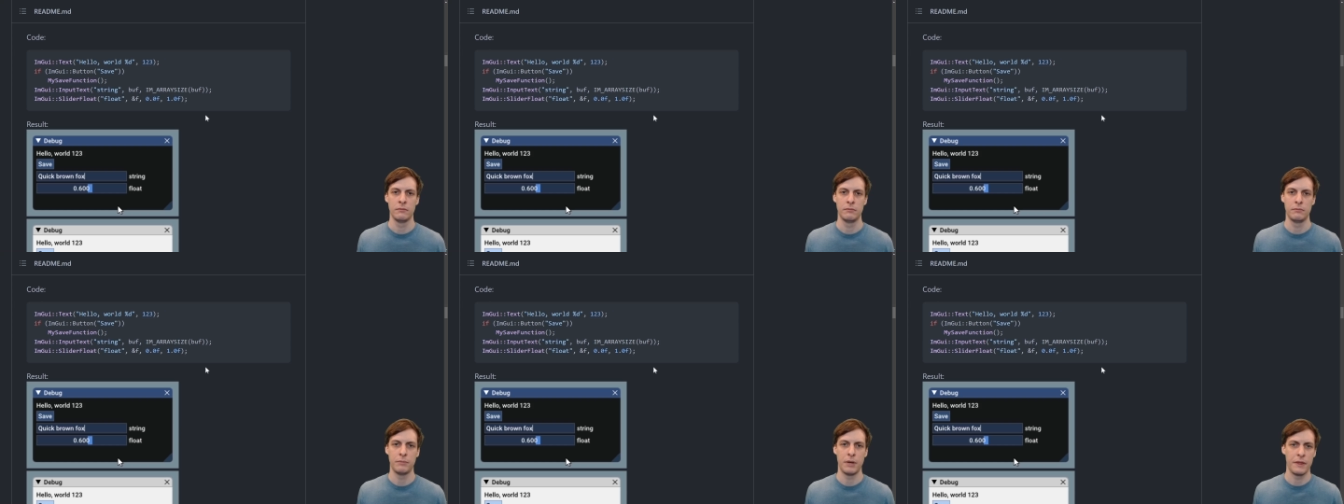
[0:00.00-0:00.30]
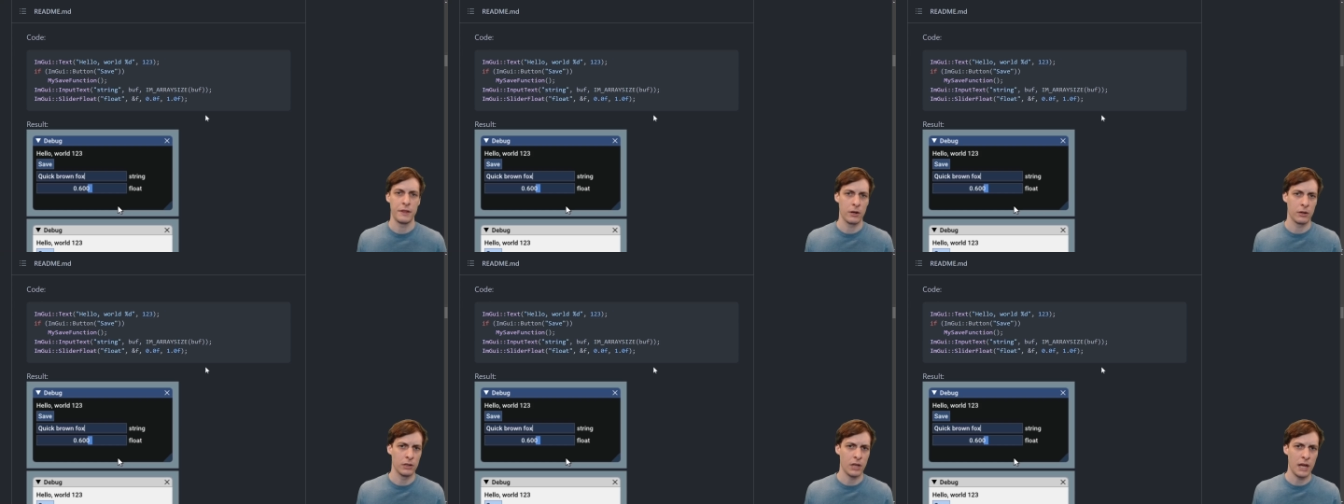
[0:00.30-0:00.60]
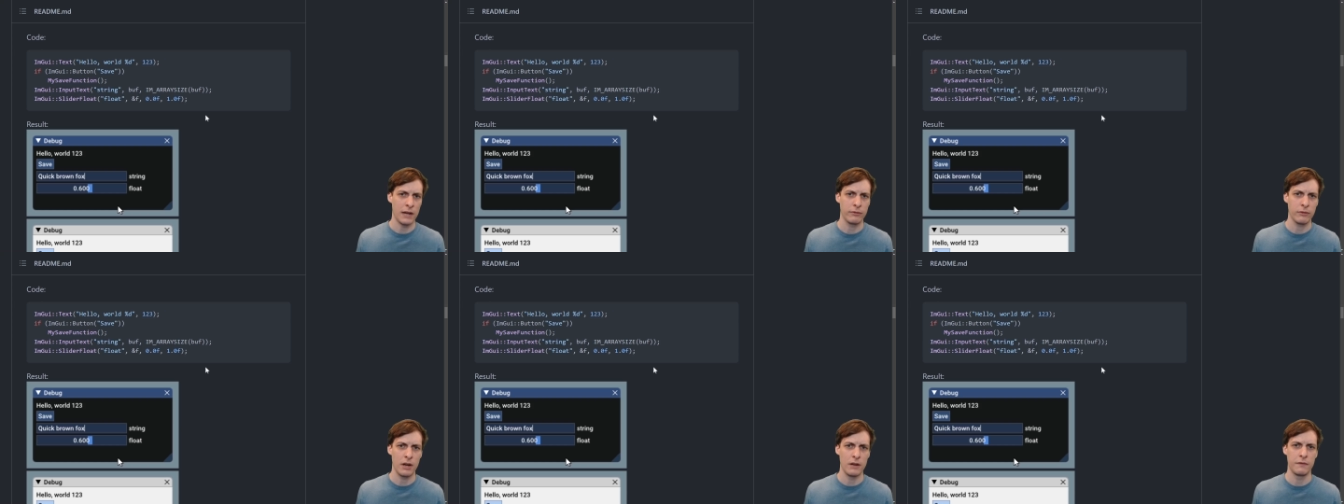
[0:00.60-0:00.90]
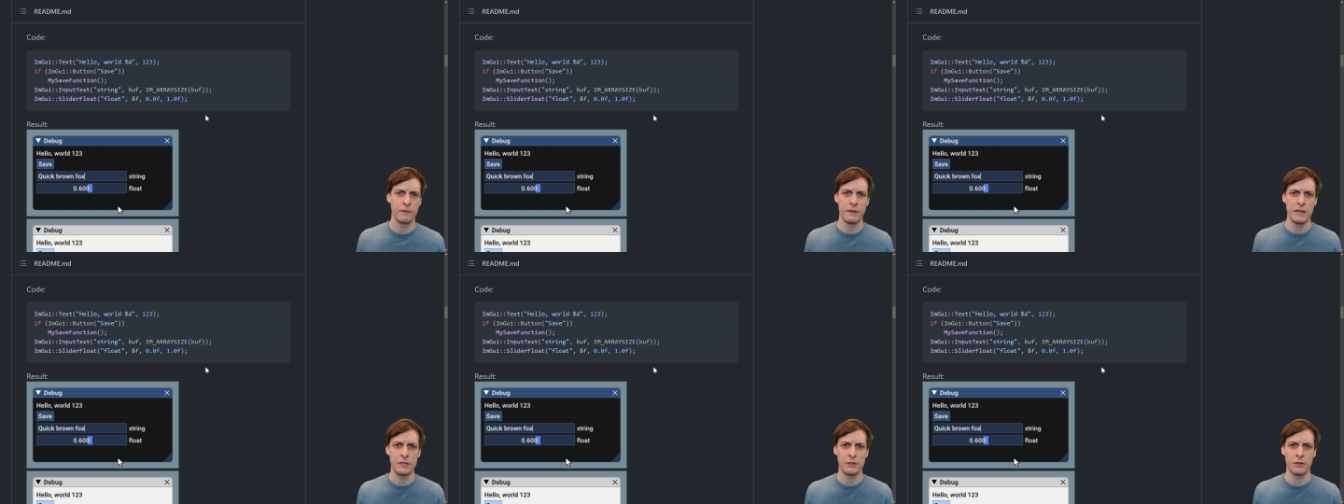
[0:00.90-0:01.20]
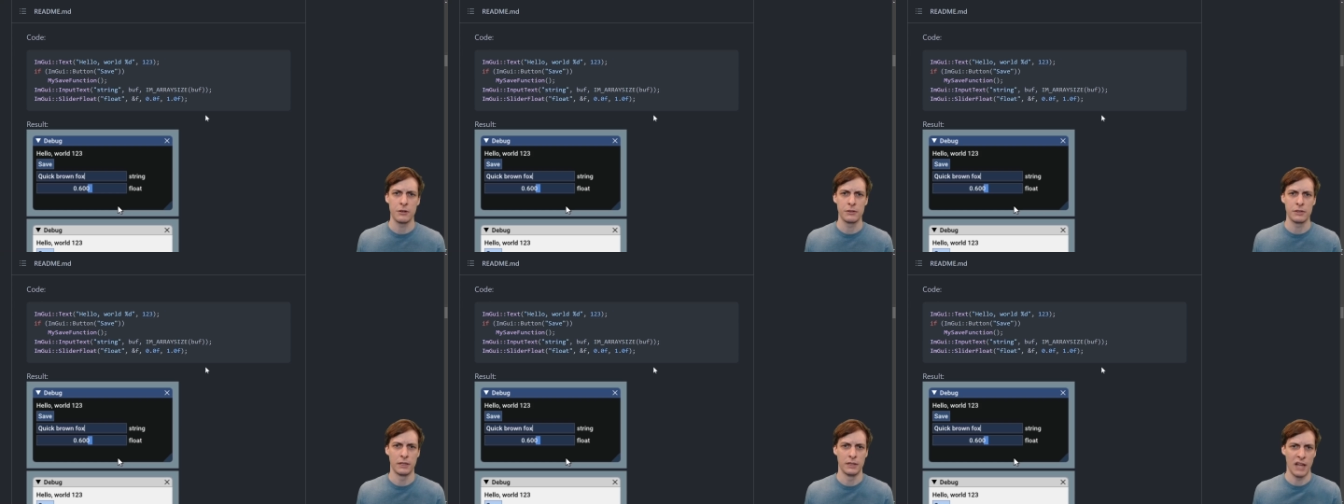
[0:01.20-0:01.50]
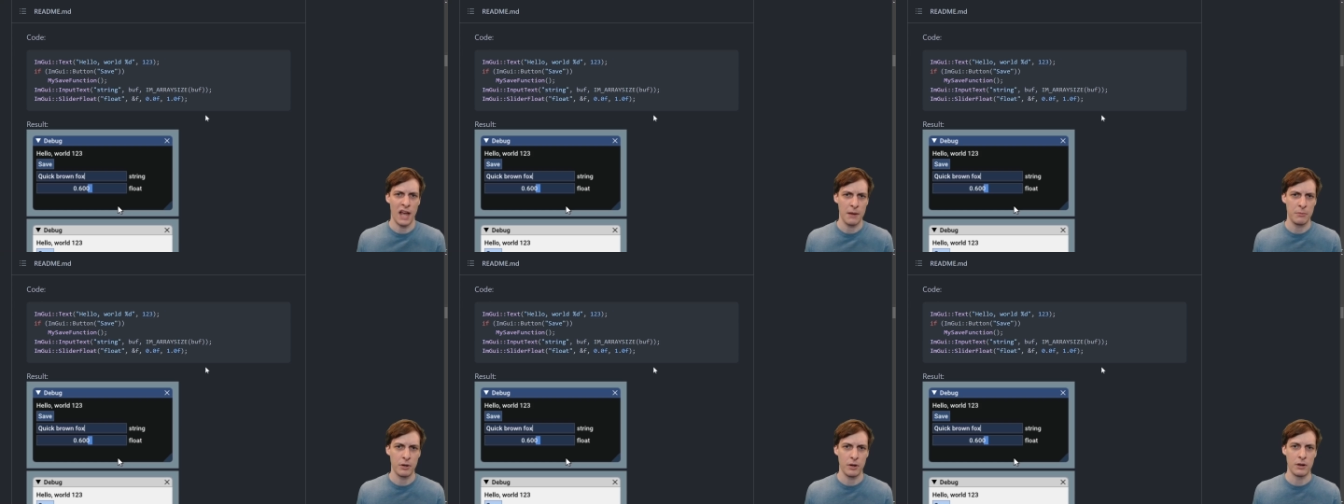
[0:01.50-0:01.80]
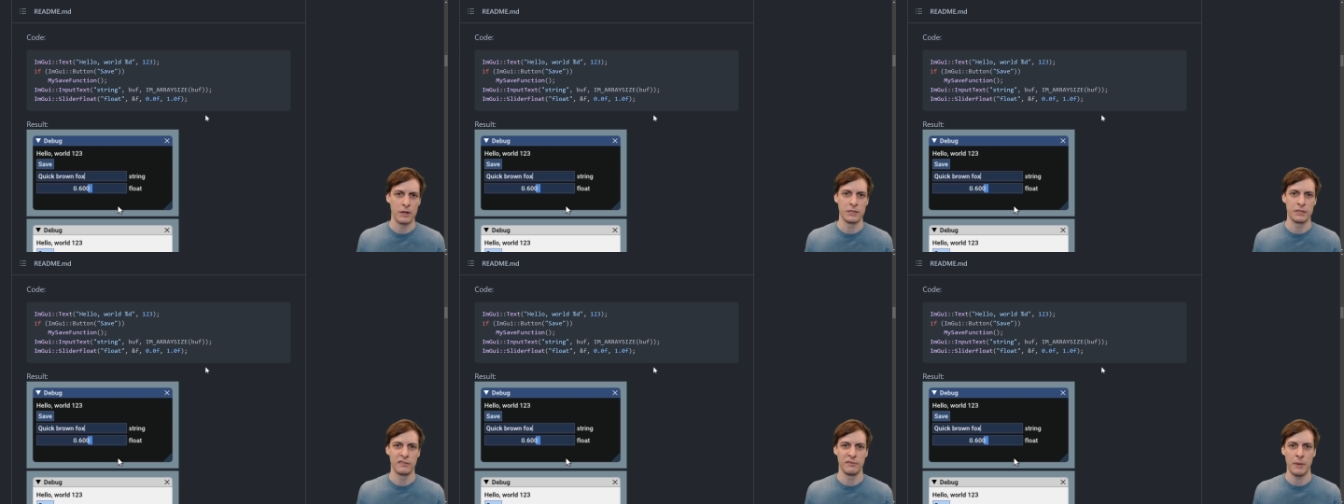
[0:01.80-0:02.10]
But there are a lot of great features and
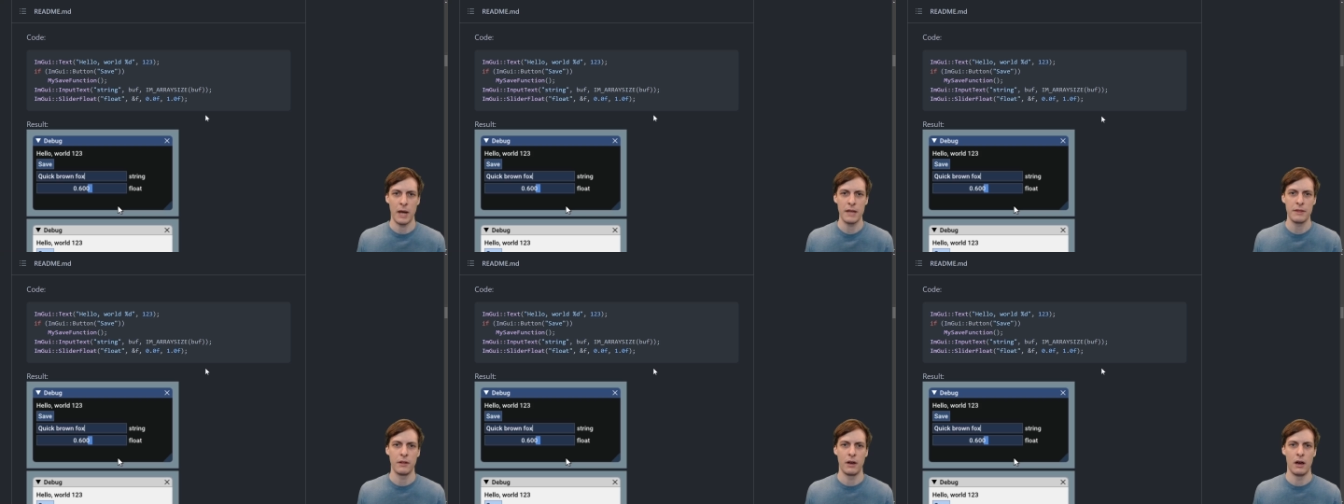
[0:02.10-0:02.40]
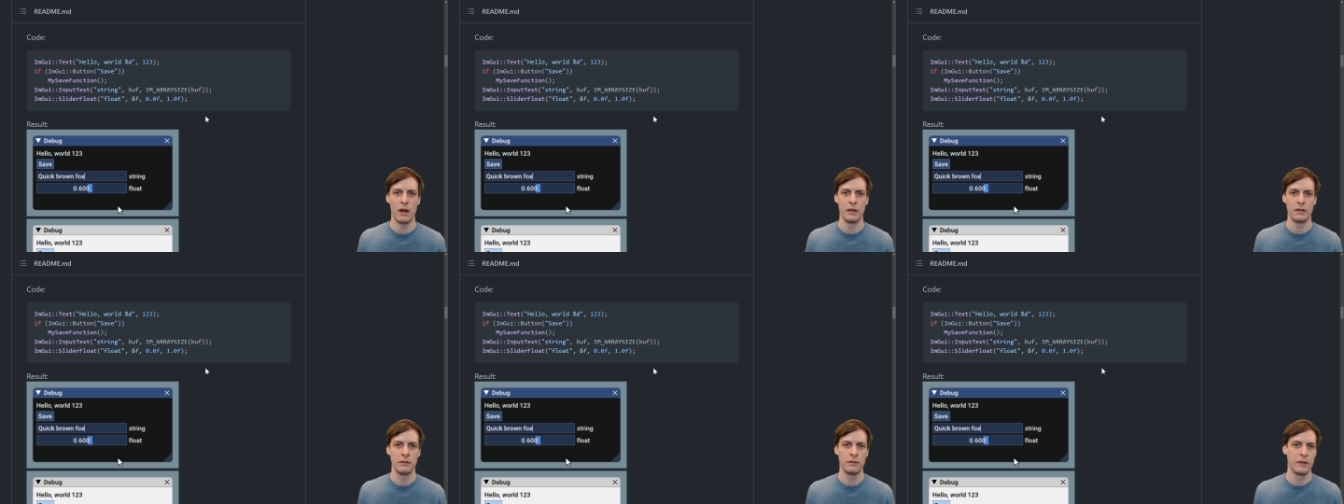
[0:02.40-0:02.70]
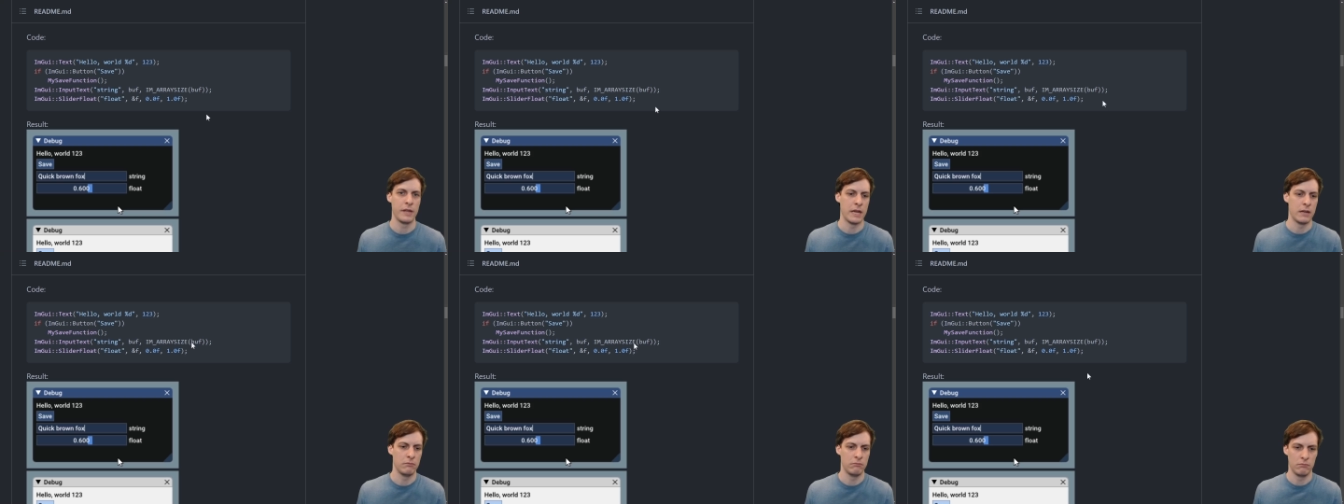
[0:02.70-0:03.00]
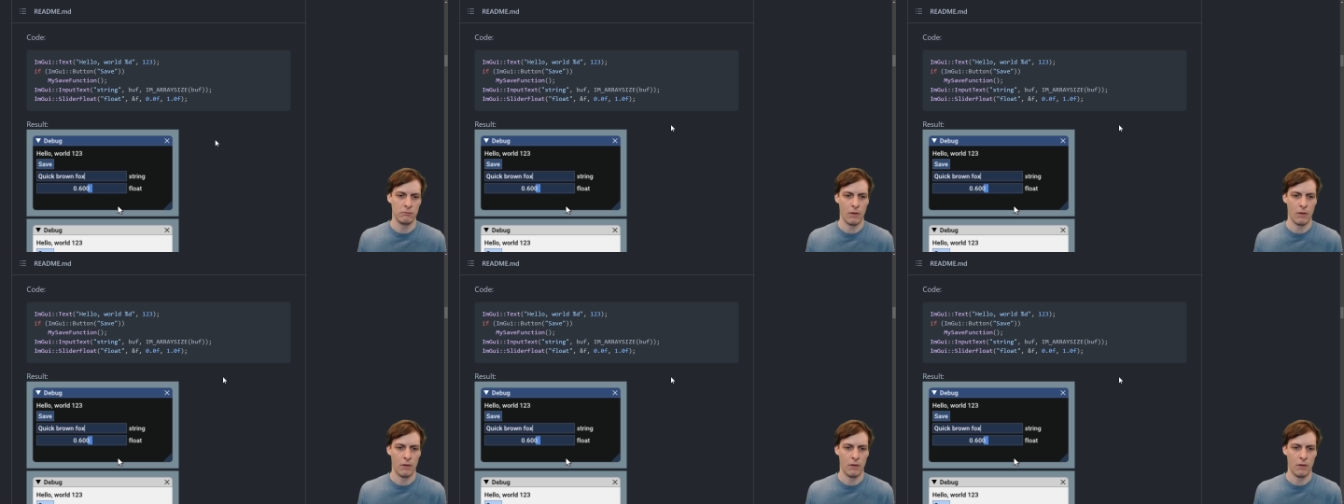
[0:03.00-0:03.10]
libraries of Python that